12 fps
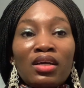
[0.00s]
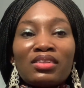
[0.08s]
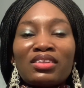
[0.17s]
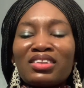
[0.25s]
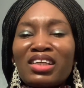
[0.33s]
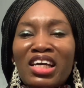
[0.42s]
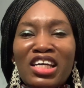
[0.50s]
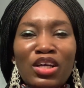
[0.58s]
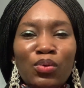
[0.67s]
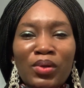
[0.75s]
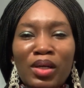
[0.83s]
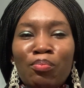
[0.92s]
stay
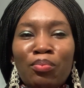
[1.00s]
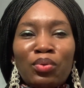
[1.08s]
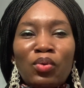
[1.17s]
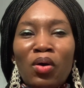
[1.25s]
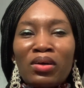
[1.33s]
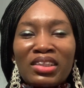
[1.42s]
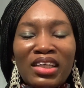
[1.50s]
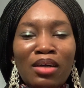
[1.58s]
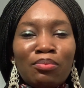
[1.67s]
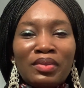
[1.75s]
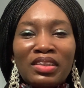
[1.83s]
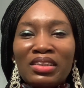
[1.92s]
away, block
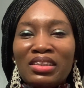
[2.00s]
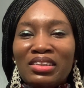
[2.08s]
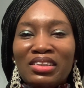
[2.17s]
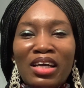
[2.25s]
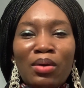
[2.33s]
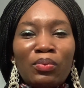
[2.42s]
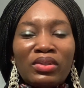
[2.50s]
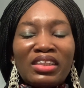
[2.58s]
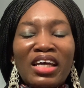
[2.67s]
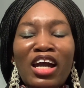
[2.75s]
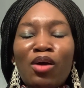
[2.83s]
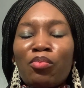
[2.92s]
them, delete them with
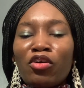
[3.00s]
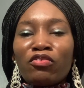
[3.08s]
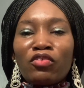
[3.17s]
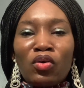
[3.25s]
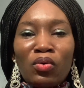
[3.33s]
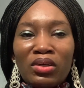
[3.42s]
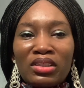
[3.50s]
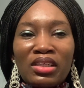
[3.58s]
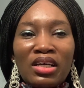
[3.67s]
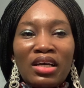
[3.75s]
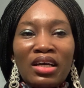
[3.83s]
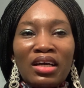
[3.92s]
the help of God.
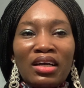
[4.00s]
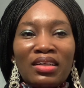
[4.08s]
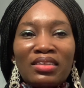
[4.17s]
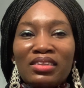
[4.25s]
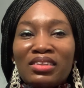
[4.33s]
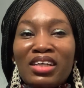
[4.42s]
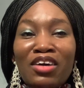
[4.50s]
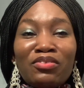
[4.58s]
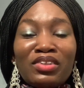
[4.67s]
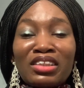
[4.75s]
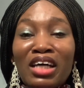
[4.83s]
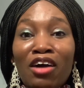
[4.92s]
The devil
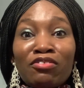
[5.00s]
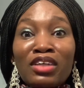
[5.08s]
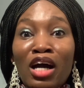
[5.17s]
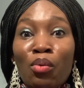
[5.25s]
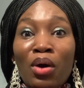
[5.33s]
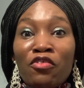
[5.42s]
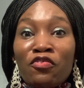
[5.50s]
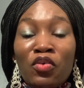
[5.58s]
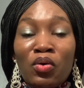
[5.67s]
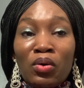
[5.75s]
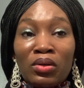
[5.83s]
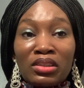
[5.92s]
is after our
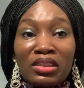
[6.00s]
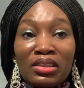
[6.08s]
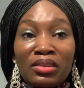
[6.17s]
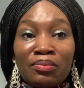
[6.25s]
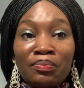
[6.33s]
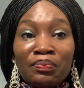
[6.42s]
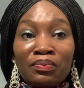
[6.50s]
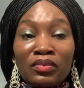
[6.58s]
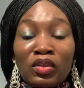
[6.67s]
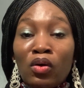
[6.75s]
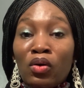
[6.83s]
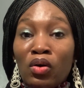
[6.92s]
focus
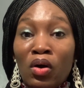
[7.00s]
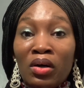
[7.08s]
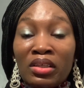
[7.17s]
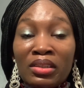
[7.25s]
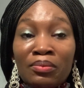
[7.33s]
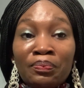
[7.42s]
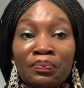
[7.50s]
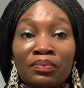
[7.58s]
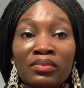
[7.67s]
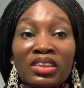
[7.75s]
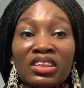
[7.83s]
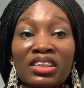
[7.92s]
on God.
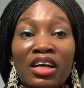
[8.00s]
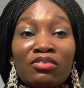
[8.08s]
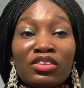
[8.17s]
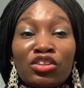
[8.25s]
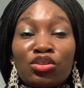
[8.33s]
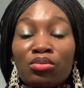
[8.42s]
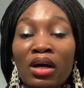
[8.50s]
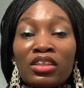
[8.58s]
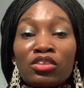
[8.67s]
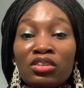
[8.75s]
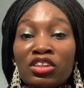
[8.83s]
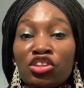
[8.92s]
The devil is trying
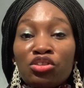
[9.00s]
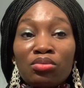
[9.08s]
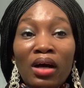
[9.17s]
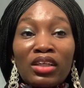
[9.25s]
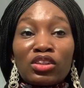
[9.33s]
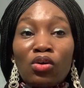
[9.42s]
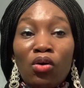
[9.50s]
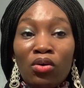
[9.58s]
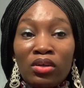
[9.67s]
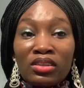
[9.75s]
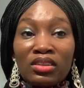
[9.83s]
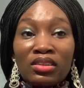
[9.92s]
to distract
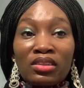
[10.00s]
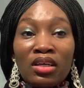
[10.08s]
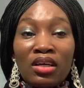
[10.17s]
us,